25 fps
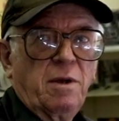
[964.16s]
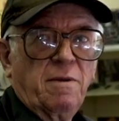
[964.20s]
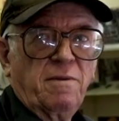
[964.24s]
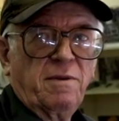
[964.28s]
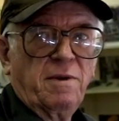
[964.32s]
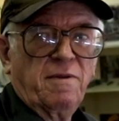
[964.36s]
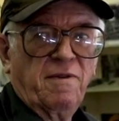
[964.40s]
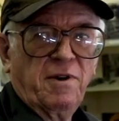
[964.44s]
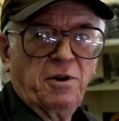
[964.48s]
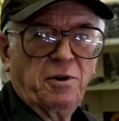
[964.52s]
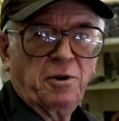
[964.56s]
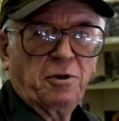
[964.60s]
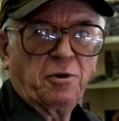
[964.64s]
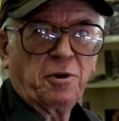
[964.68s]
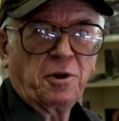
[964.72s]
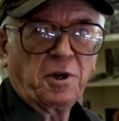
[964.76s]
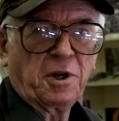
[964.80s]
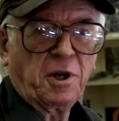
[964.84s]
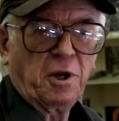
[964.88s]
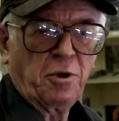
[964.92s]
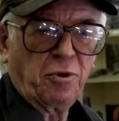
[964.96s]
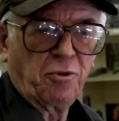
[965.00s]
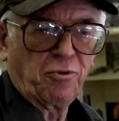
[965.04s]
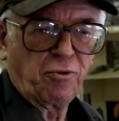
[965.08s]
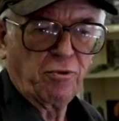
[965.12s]
You've only got to
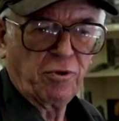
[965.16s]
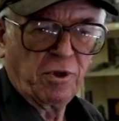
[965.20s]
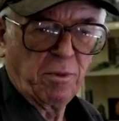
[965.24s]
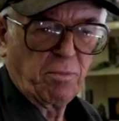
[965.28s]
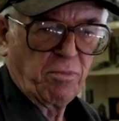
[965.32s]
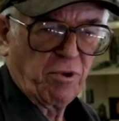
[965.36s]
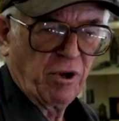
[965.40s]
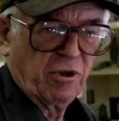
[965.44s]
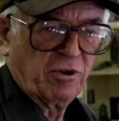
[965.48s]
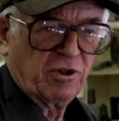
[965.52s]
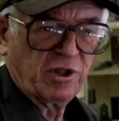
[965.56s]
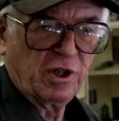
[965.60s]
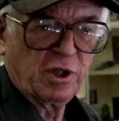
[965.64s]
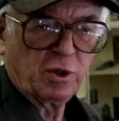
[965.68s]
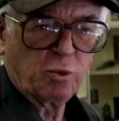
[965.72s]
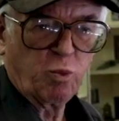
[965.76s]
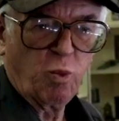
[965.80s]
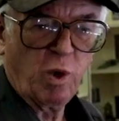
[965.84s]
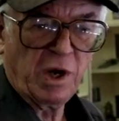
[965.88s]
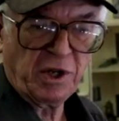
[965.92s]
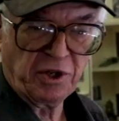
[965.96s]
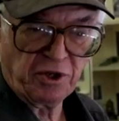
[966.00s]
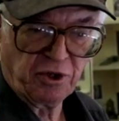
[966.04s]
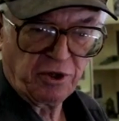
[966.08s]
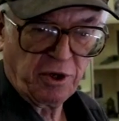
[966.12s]
go through the process
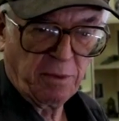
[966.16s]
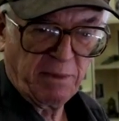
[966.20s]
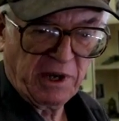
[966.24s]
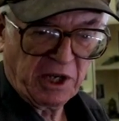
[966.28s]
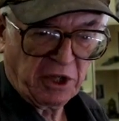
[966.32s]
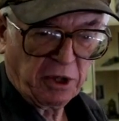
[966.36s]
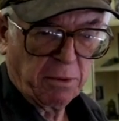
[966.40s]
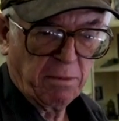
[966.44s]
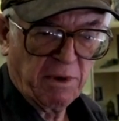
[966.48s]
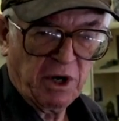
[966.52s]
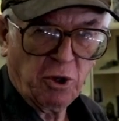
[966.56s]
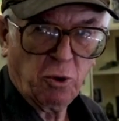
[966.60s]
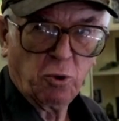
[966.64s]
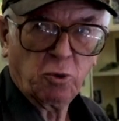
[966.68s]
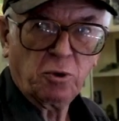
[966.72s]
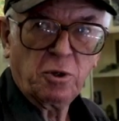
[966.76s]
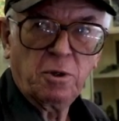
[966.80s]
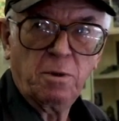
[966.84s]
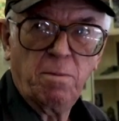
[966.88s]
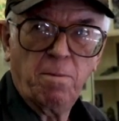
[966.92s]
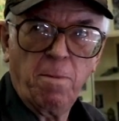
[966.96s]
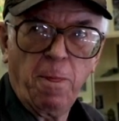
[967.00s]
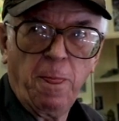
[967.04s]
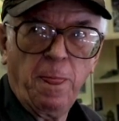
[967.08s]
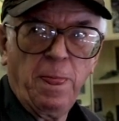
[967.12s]
once to make the mould.
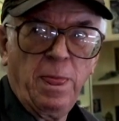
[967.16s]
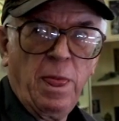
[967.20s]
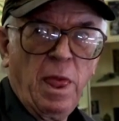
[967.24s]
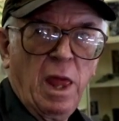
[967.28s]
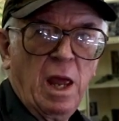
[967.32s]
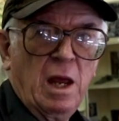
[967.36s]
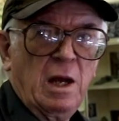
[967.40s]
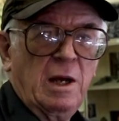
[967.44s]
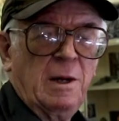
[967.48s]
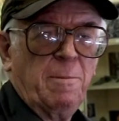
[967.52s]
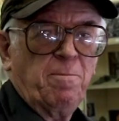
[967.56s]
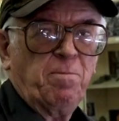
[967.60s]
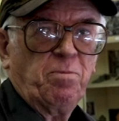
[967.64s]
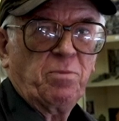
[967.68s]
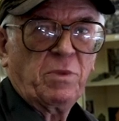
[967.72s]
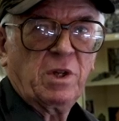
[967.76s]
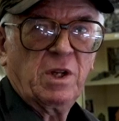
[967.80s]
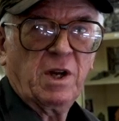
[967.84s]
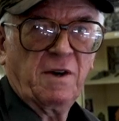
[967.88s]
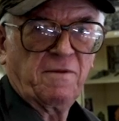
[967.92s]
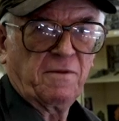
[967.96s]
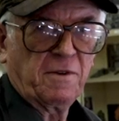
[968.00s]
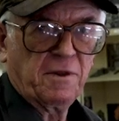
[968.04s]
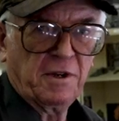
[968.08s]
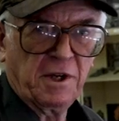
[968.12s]

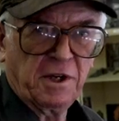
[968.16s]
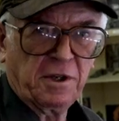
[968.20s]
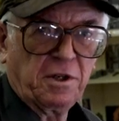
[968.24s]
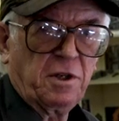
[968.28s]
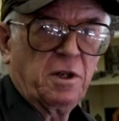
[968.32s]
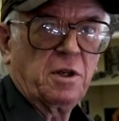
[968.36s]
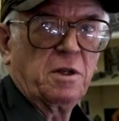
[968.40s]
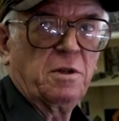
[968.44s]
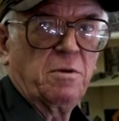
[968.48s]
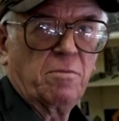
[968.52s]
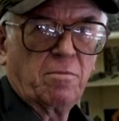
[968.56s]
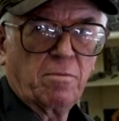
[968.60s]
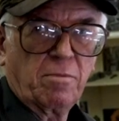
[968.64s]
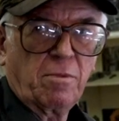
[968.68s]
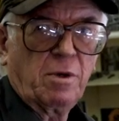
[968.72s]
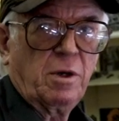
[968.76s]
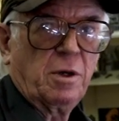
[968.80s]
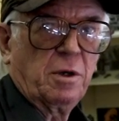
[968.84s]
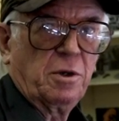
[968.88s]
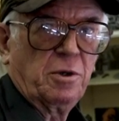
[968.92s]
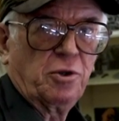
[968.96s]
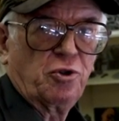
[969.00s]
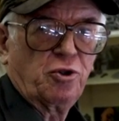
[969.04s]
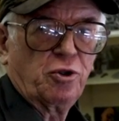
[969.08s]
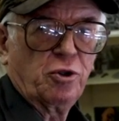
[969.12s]
After that,
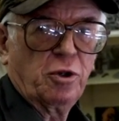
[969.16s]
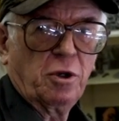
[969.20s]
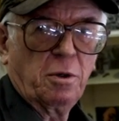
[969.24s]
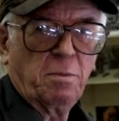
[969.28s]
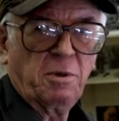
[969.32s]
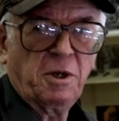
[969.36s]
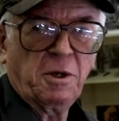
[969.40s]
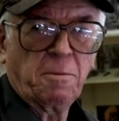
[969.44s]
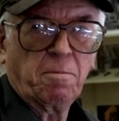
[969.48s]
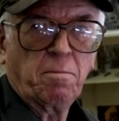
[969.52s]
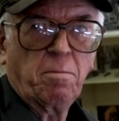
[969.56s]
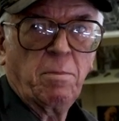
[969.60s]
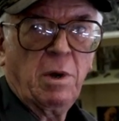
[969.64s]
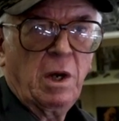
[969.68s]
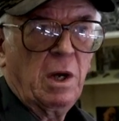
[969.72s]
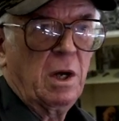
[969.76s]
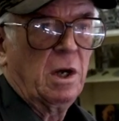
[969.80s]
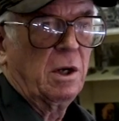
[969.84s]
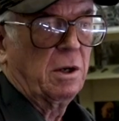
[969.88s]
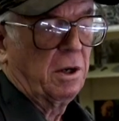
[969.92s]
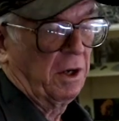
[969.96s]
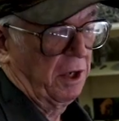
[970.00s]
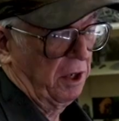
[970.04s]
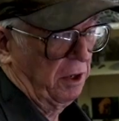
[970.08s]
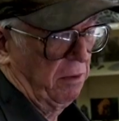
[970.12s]
you can churn them out,
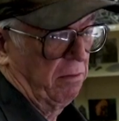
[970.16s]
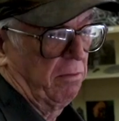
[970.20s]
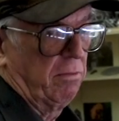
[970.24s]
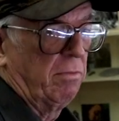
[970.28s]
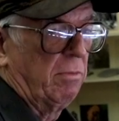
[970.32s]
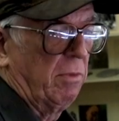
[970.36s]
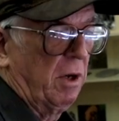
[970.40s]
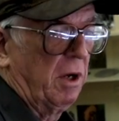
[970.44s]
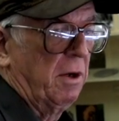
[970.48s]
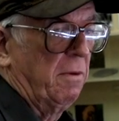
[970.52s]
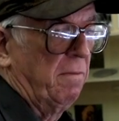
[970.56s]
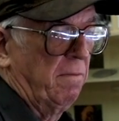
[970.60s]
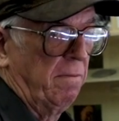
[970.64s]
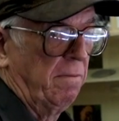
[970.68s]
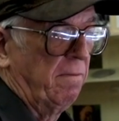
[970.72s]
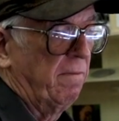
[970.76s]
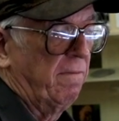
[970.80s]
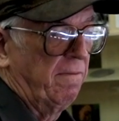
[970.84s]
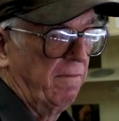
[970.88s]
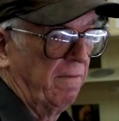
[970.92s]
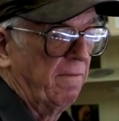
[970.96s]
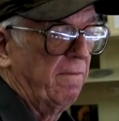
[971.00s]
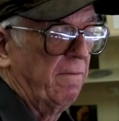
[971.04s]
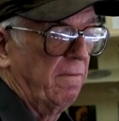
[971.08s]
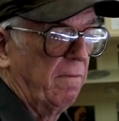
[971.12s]
and in
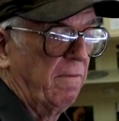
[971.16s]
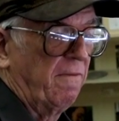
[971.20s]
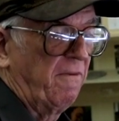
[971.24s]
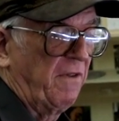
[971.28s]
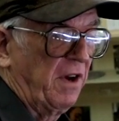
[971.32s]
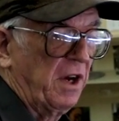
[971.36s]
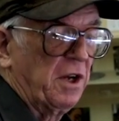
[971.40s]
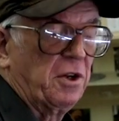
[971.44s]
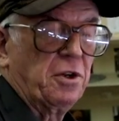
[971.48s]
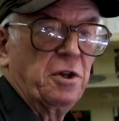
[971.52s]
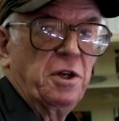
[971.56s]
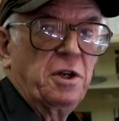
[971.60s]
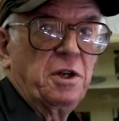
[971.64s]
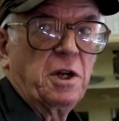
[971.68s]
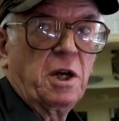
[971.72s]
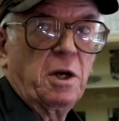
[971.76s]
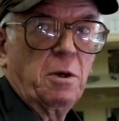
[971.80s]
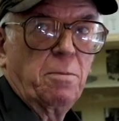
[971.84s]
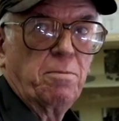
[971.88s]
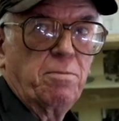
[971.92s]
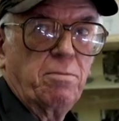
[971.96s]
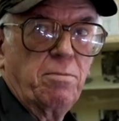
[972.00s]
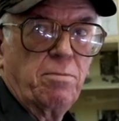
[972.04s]
fair detail.